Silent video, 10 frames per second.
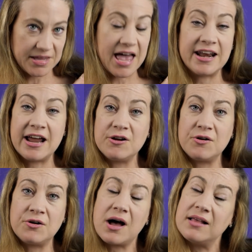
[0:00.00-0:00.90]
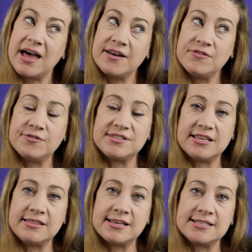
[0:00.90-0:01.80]
And I know a lot of you have
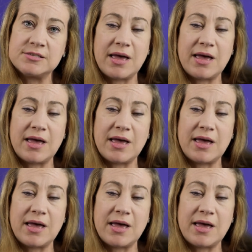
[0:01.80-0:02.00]
seen this,